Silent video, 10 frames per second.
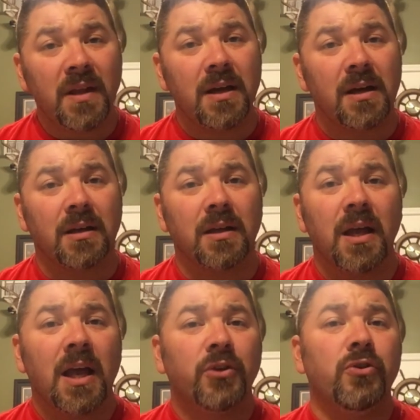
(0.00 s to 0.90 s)

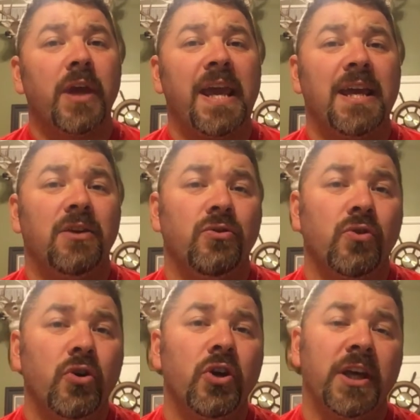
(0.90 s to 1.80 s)
You
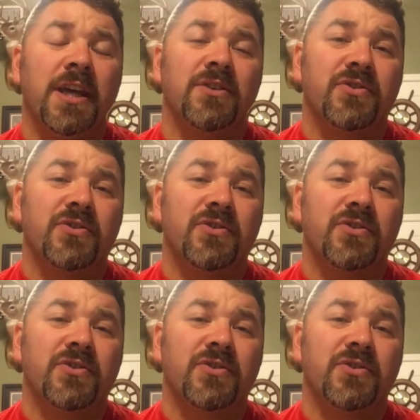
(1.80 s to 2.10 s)
couldn't get